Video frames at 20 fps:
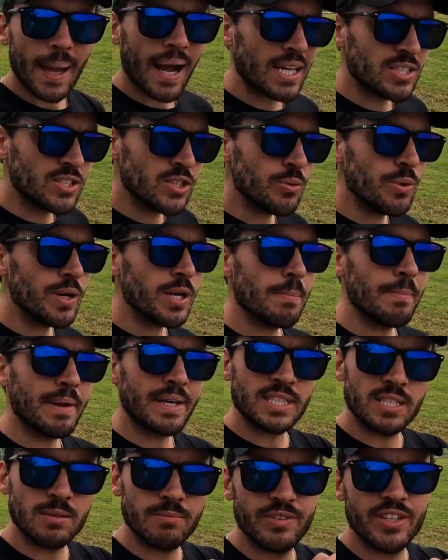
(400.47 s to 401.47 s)
I do want to
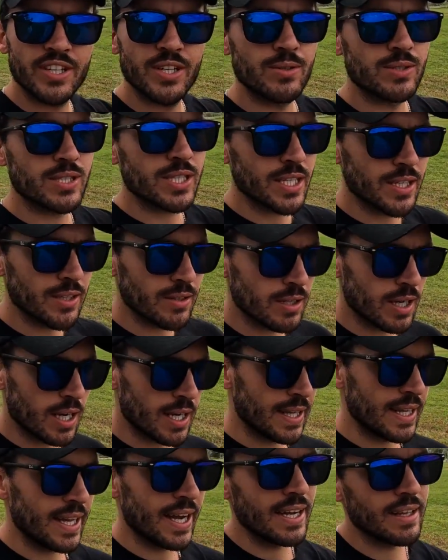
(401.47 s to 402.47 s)
make some videos here
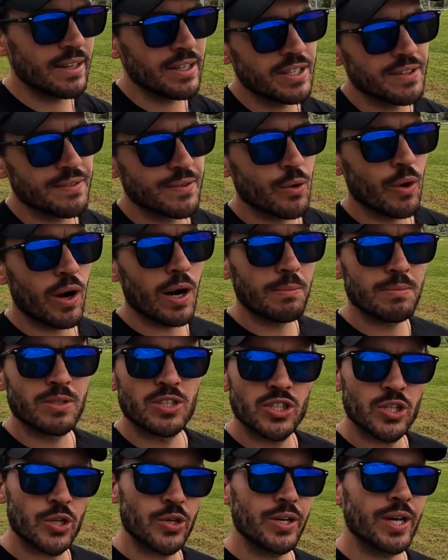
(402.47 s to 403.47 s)
on the island of Guam
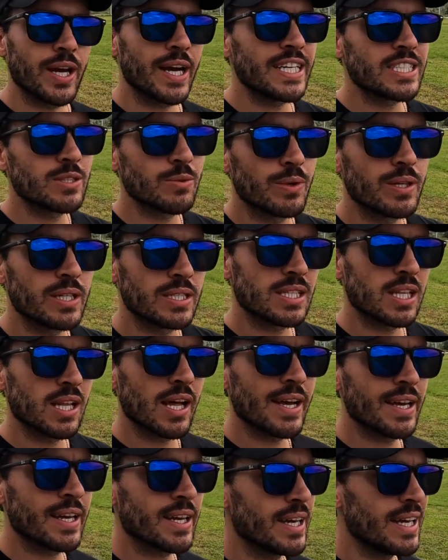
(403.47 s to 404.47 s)
to show you guys what it's
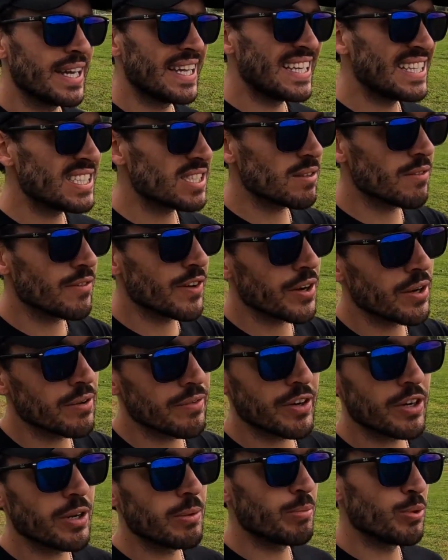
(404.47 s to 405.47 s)
like. It is a very,
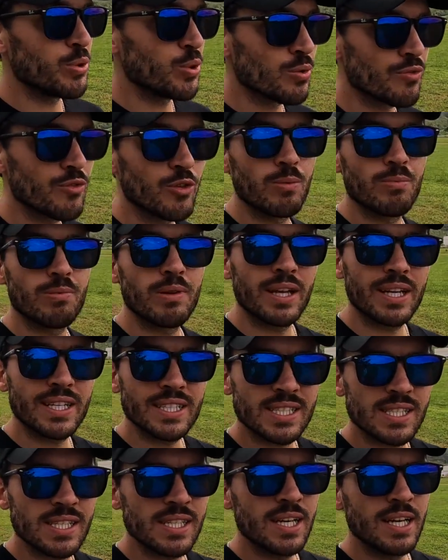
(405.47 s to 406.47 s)
very beautiful
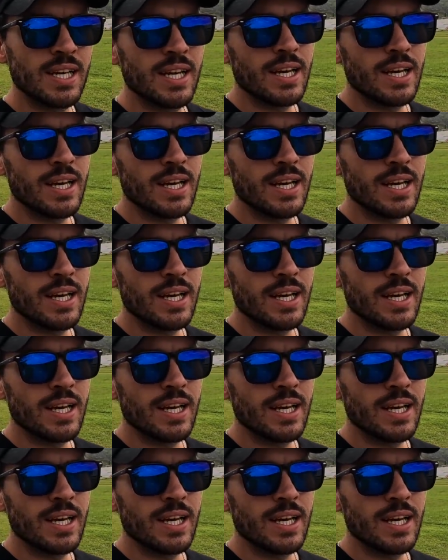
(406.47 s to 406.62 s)
place.